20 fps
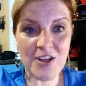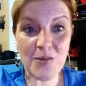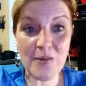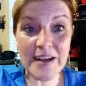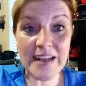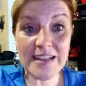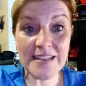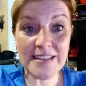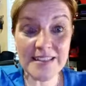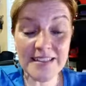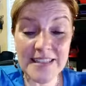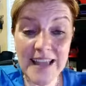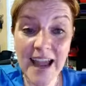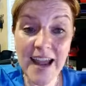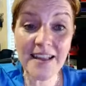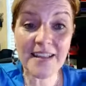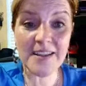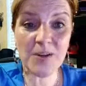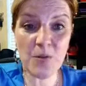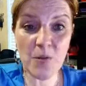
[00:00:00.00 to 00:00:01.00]
knowing
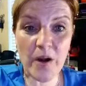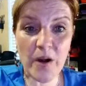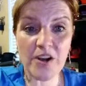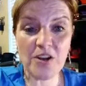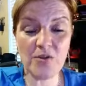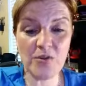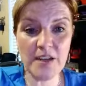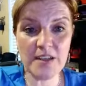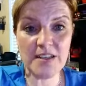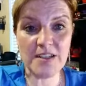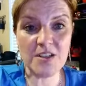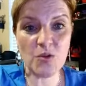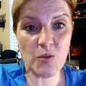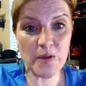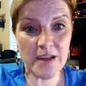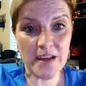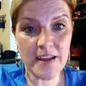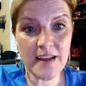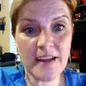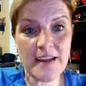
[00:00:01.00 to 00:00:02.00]
exactly where you need to
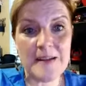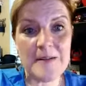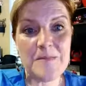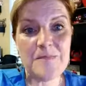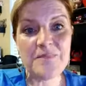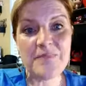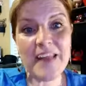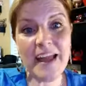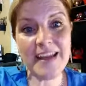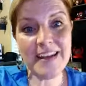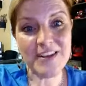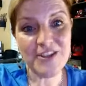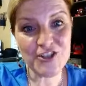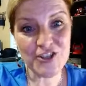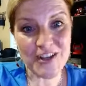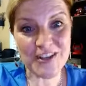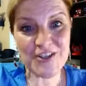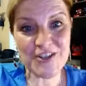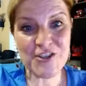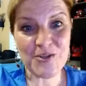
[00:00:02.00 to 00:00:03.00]
tweak and
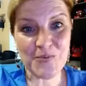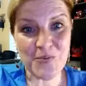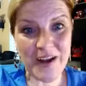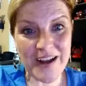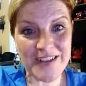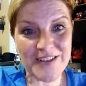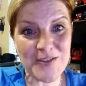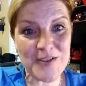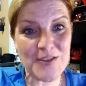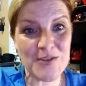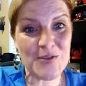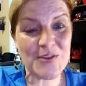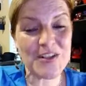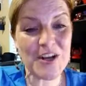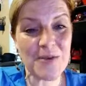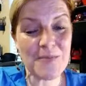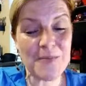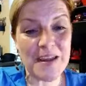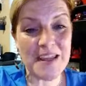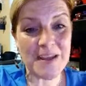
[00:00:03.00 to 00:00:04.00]
adjust your brand so that you
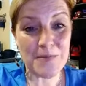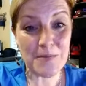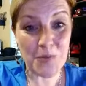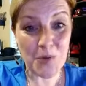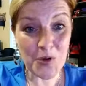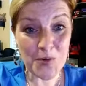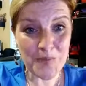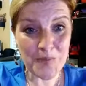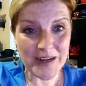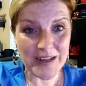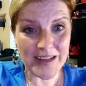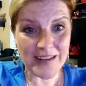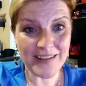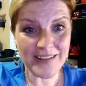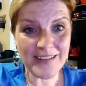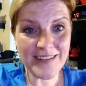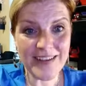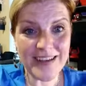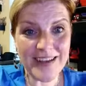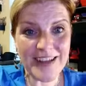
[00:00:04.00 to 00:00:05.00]
start making more money.
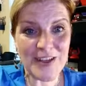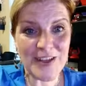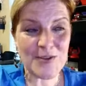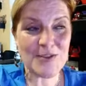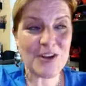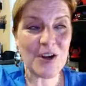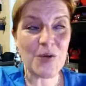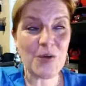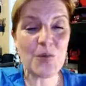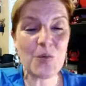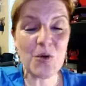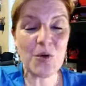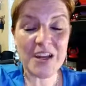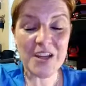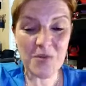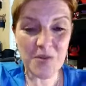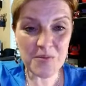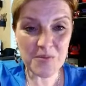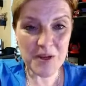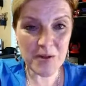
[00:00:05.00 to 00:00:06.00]
You start
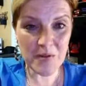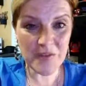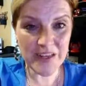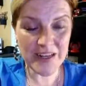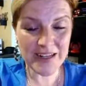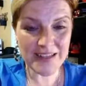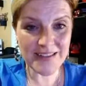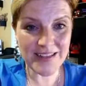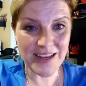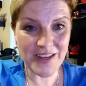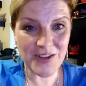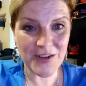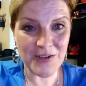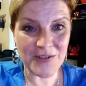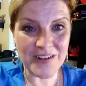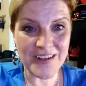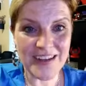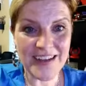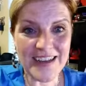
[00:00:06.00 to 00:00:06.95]
working with people that excite you.